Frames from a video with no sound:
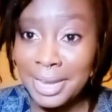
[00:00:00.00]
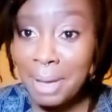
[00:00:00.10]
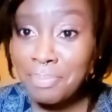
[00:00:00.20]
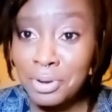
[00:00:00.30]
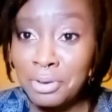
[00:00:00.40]

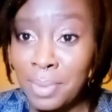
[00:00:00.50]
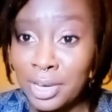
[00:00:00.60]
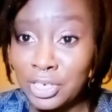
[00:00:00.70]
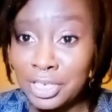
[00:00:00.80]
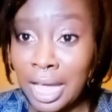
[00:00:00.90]
that pretty
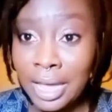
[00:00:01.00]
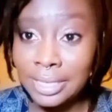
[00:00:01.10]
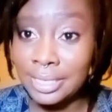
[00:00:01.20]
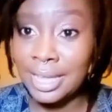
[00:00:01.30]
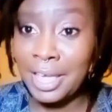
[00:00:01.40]
much
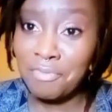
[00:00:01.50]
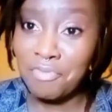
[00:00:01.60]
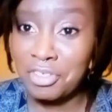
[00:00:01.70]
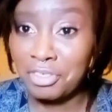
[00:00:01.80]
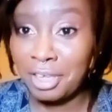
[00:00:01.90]
says
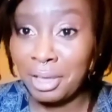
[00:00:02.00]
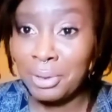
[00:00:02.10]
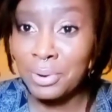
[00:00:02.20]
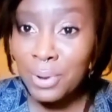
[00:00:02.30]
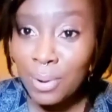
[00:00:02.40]
everything
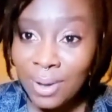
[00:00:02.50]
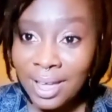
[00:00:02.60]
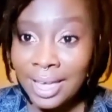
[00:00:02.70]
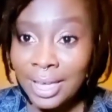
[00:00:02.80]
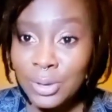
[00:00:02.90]
you know
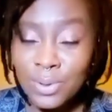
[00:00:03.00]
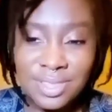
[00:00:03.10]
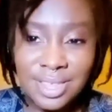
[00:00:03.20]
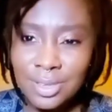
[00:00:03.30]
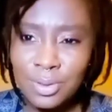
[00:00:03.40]
you
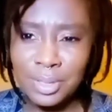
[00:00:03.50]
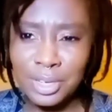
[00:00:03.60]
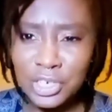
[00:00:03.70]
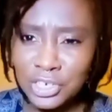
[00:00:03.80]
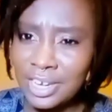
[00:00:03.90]
think you're the
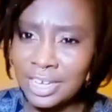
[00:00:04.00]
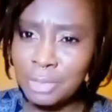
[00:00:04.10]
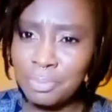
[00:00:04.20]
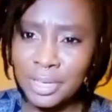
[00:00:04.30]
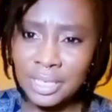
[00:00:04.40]

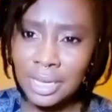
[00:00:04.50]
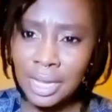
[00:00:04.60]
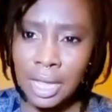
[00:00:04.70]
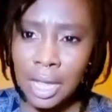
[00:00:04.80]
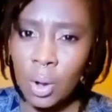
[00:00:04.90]
shit but
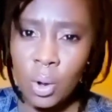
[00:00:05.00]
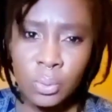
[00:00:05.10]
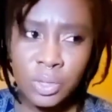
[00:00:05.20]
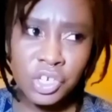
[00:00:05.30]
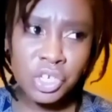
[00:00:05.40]
all
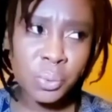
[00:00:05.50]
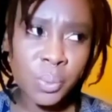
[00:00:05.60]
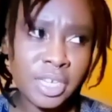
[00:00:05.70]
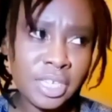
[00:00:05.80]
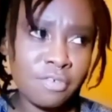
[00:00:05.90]
we're just
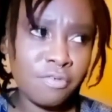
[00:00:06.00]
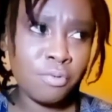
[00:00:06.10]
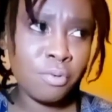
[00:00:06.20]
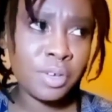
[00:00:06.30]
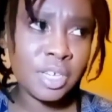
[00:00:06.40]
waiting
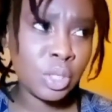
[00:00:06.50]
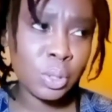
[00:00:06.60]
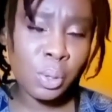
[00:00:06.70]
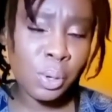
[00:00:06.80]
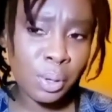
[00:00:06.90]
for is
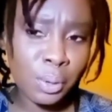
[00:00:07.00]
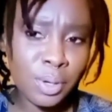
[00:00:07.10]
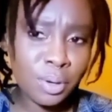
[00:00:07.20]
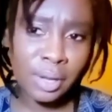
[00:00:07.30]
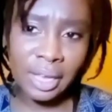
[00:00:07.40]
your hook we
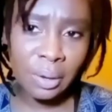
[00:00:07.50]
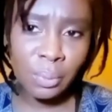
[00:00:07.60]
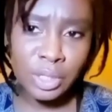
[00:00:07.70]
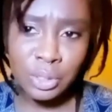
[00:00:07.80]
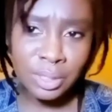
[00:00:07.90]
don't care
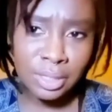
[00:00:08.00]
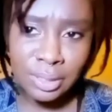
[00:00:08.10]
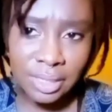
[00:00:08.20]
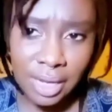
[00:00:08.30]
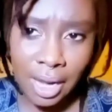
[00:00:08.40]
what you need
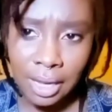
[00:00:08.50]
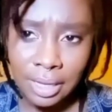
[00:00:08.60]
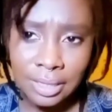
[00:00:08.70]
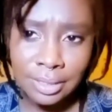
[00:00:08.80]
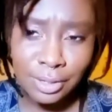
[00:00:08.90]
to say
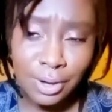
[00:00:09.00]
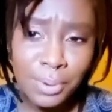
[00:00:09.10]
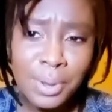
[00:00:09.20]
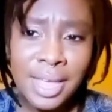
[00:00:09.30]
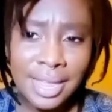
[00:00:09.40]
you
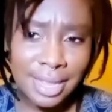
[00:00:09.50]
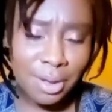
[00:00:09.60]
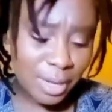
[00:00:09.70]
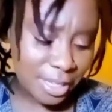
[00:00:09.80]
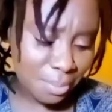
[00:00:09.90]
know
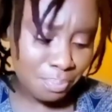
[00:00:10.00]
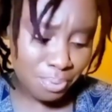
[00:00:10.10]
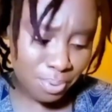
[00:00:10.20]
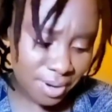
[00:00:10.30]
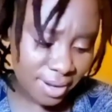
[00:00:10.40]
that was a
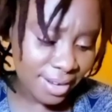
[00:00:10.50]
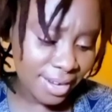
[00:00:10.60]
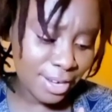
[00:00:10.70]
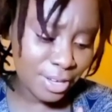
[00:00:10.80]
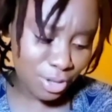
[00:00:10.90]

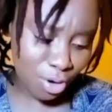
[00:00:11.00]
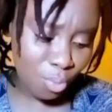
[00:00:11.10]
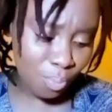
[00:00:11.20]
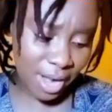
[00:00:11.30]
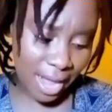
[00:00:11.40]
pretty
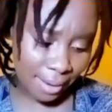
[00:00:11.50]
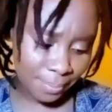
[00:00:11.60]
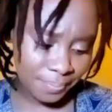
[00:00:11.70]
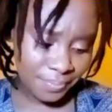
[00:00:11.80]
dope line